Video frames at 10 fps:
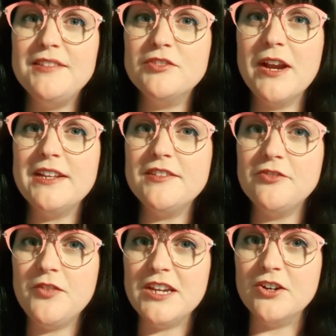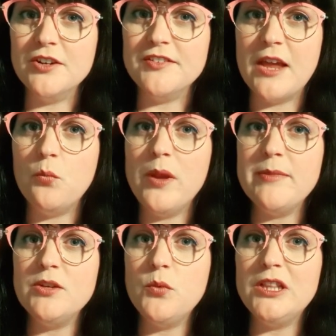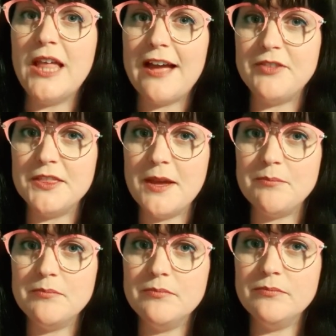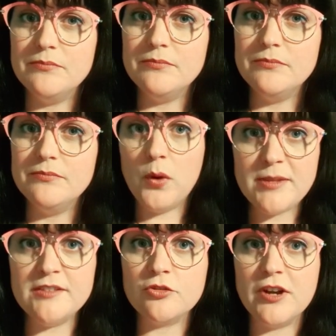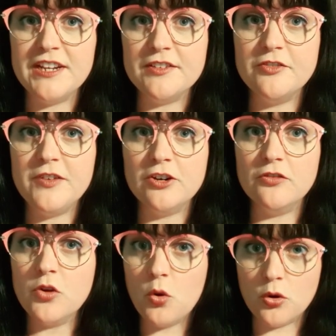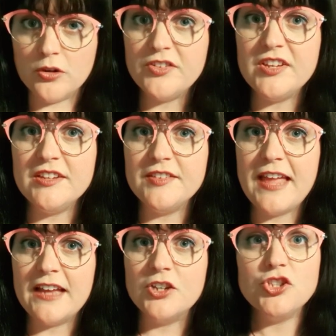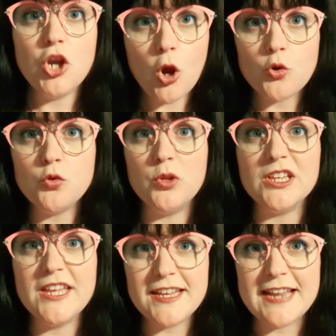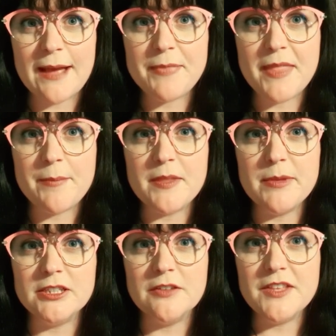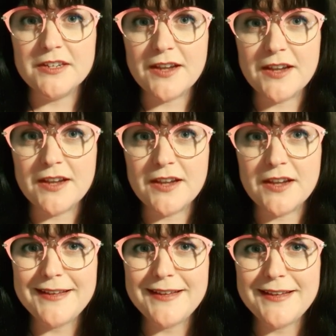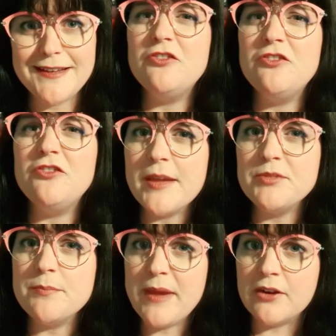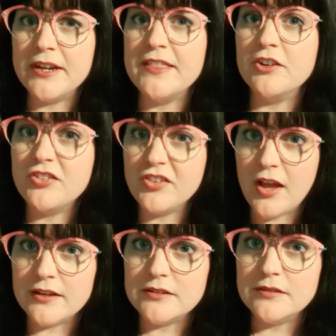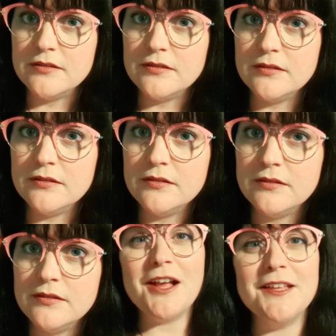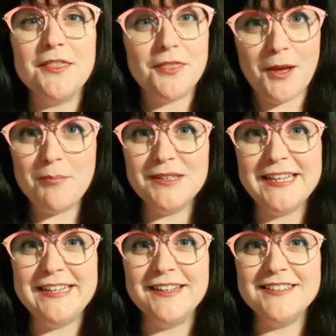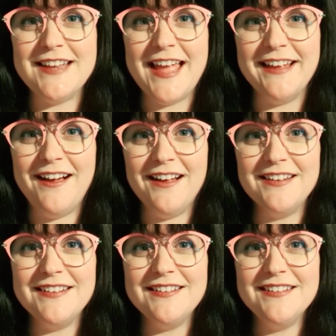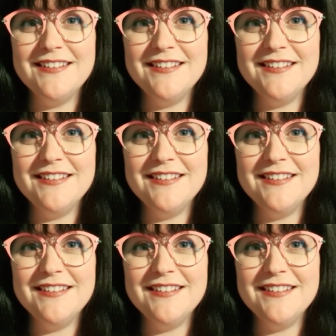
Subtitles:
Men's greatest fear is that women will laugh at them. And women's greatest fear, of course, is that a toad will kidnap them in the middle of the night and try to force them to marry their son. We're talking Thumbelina today on...